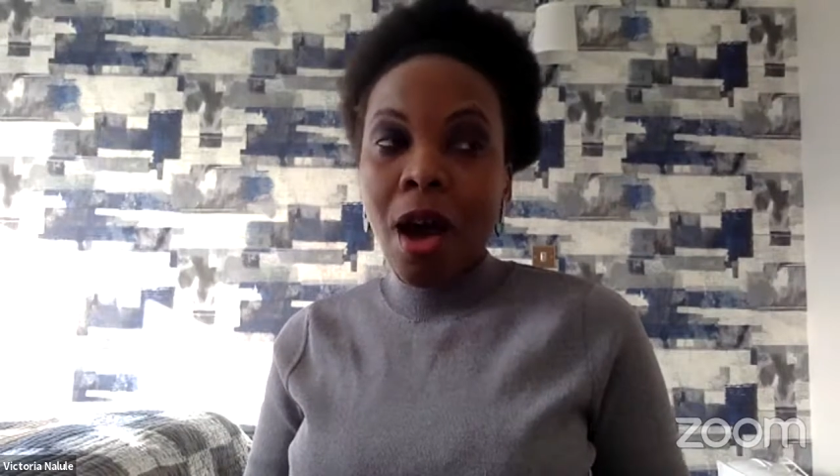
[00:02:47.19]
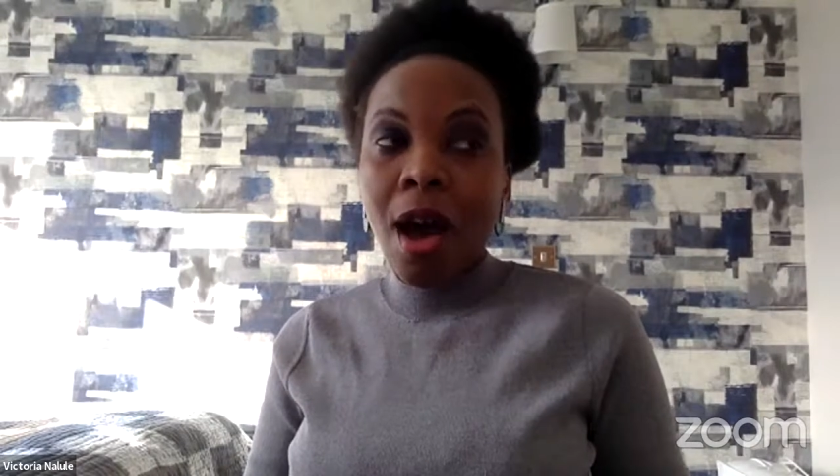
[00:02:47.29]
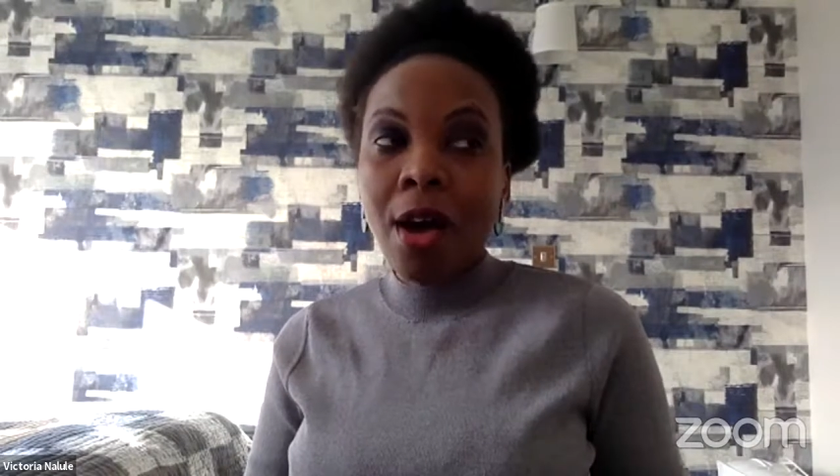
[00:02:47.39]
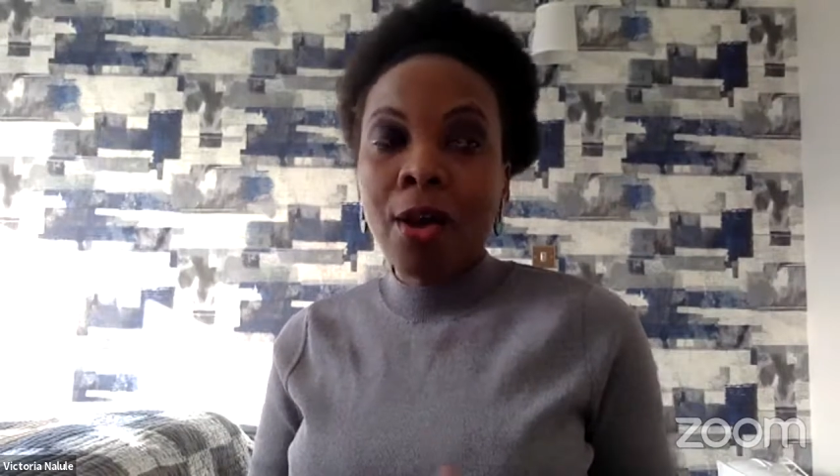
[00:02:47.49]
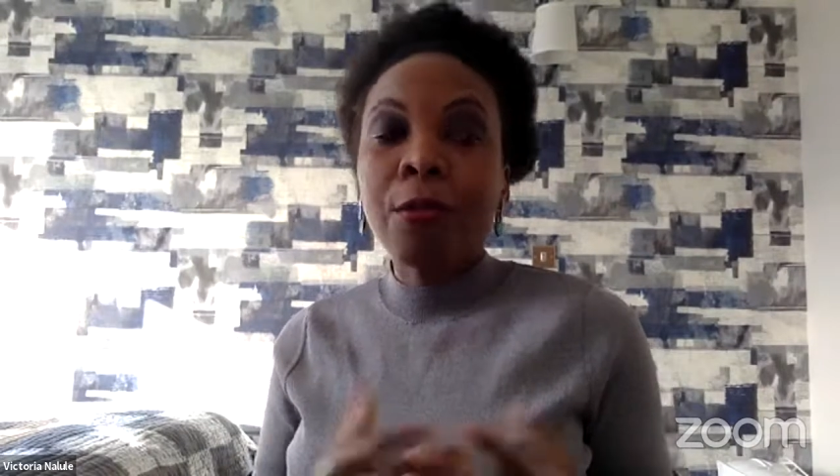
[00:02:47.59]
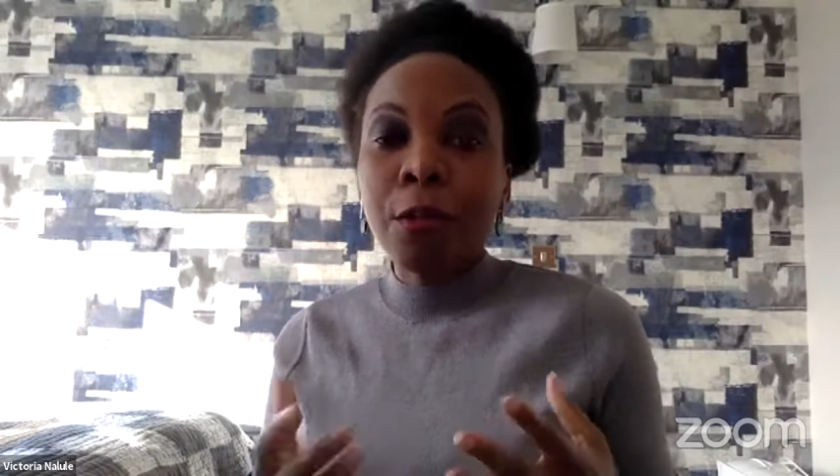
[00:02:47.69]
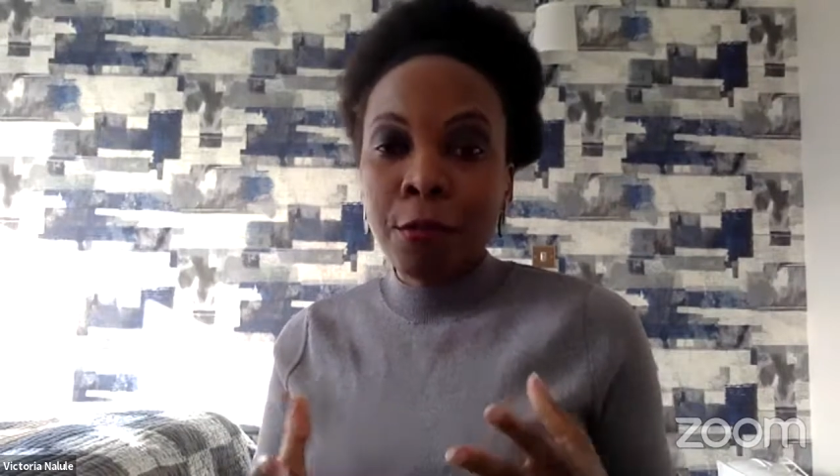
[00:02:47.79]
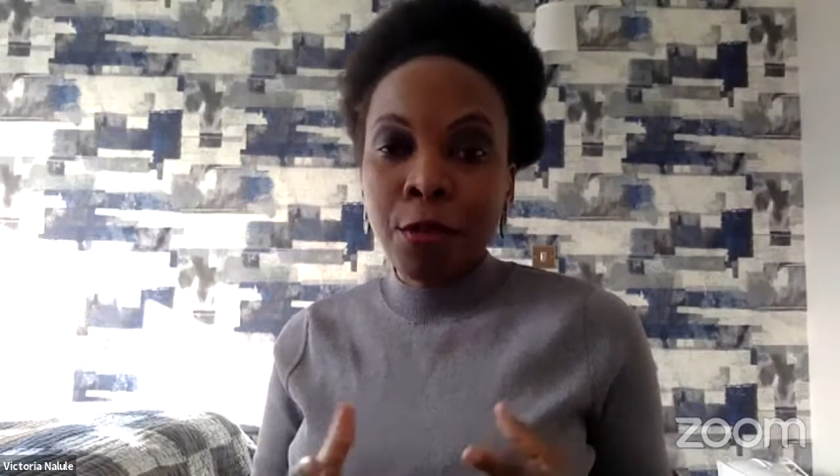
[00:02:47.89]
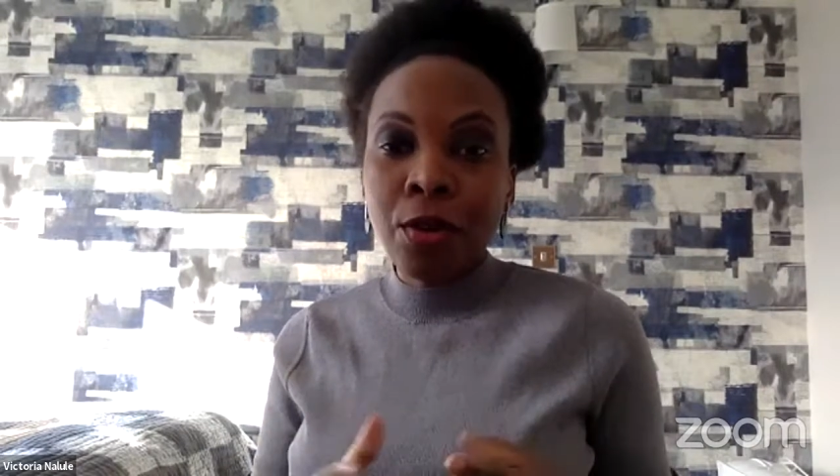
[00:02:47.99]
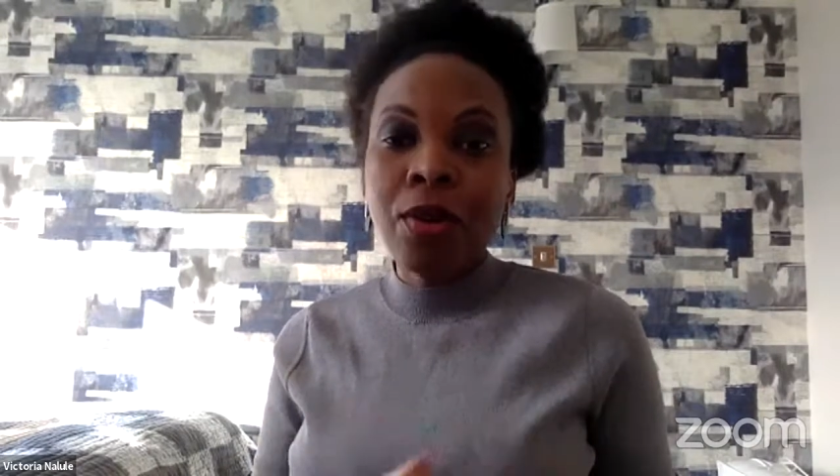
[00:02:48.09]

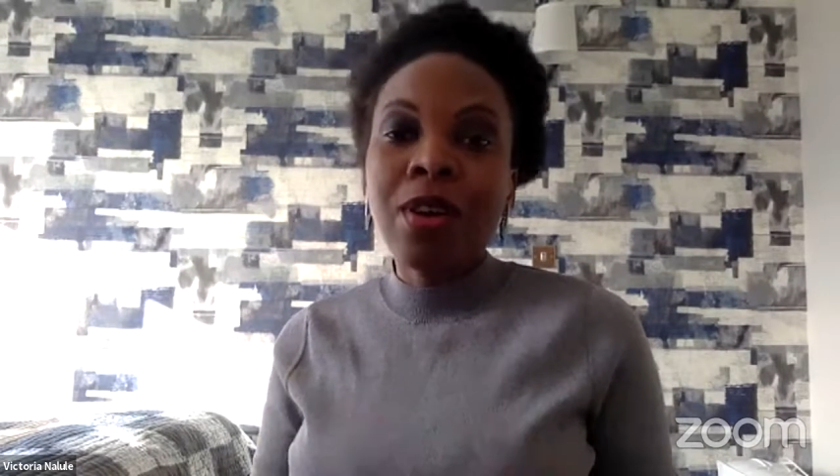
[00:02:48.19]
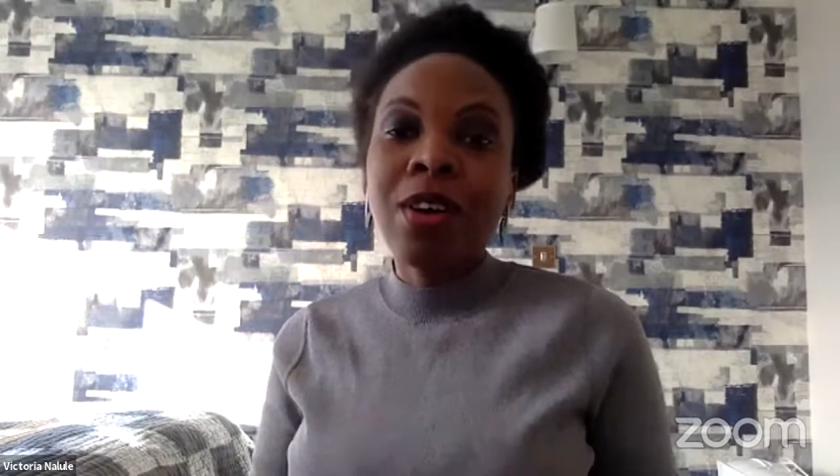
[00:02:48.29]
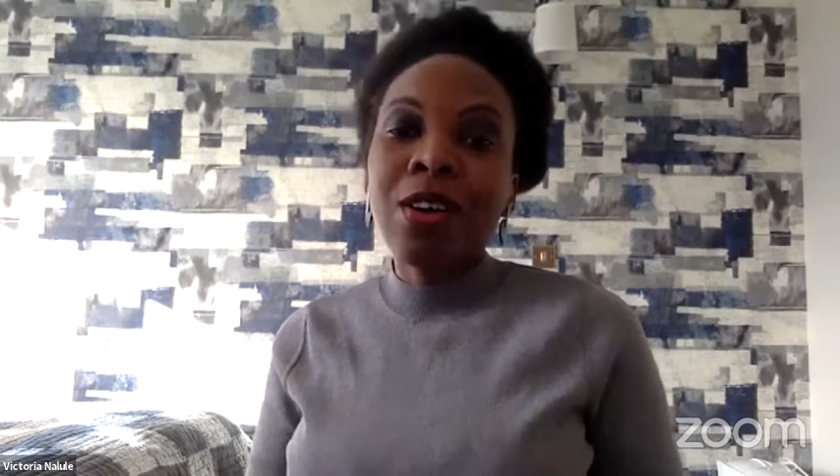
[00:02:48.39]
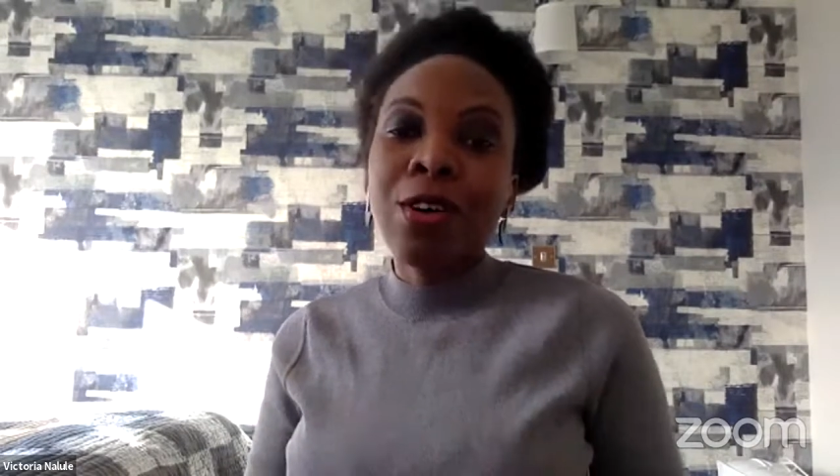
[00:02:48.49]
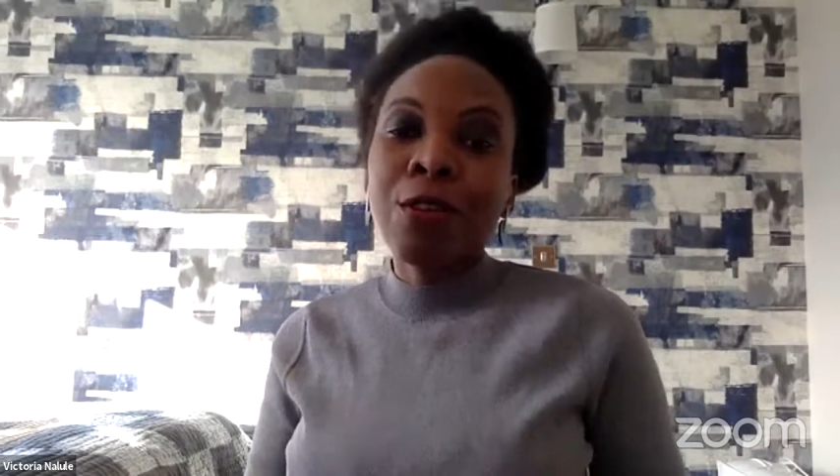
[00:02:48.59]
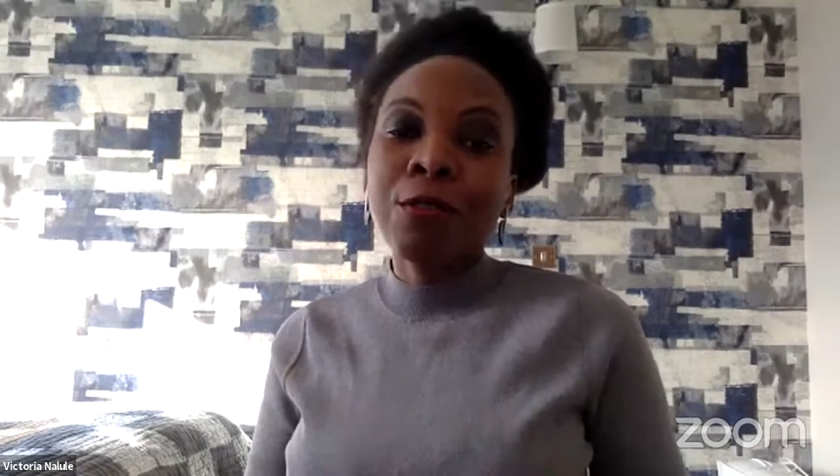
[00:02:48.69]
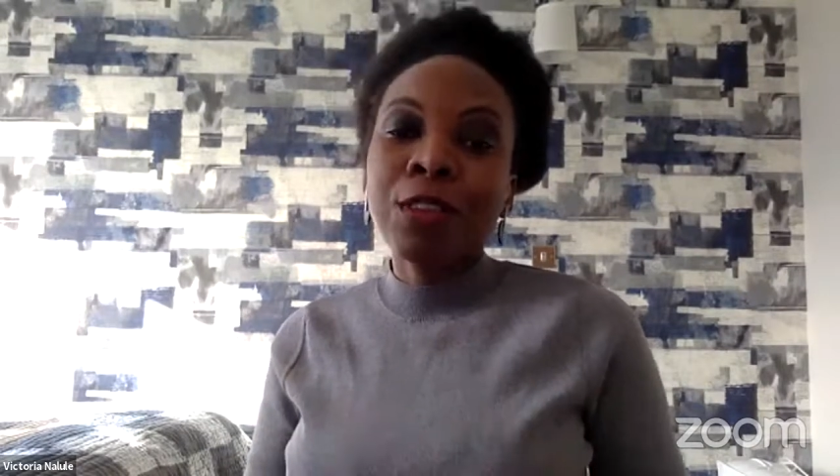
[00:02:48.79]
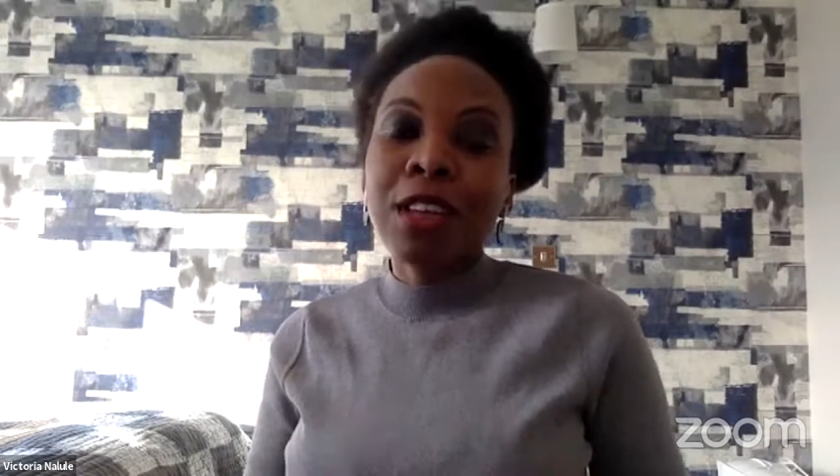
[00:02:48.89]
overview of